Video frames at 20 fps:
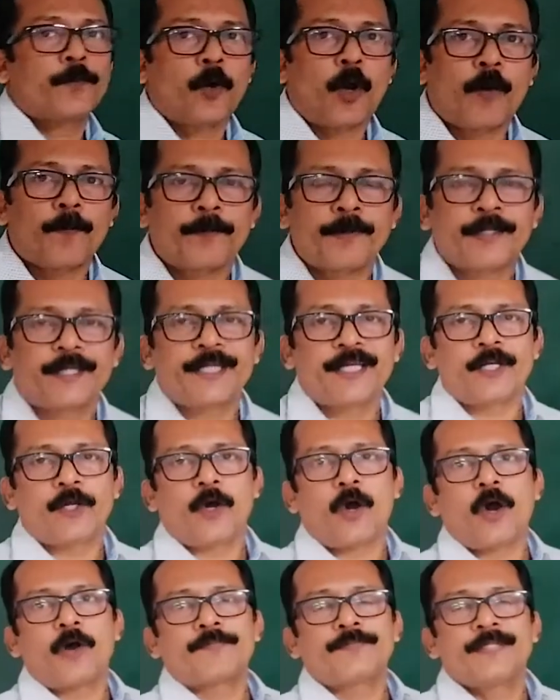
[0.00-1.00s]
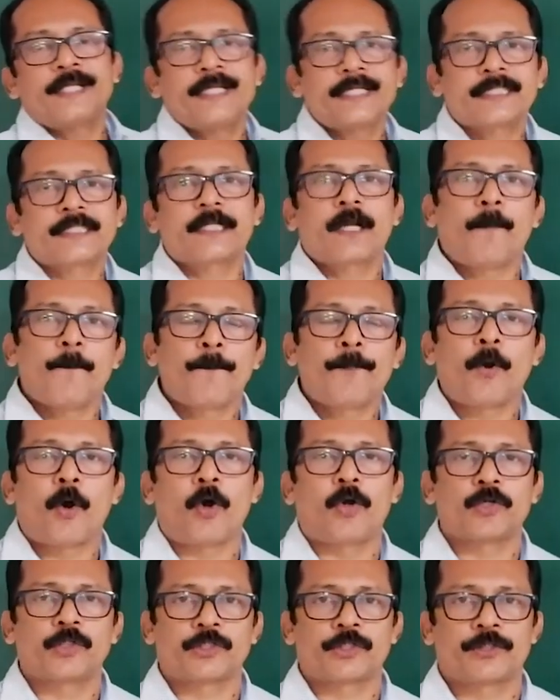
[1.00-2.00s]
property of these
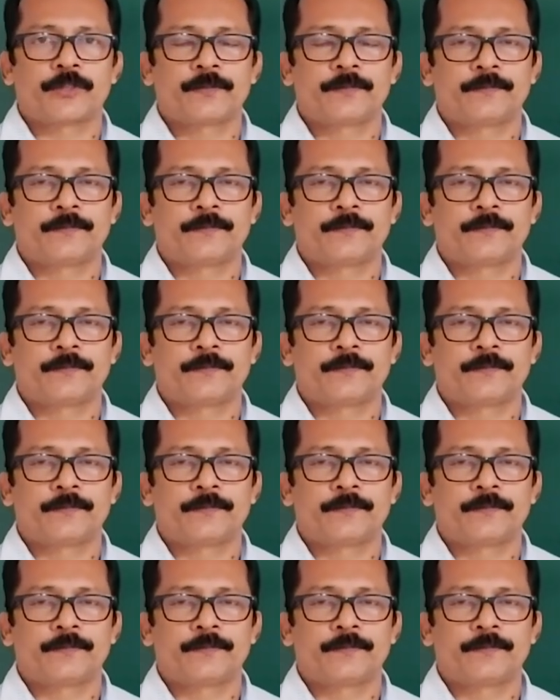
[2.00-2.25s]
compounds,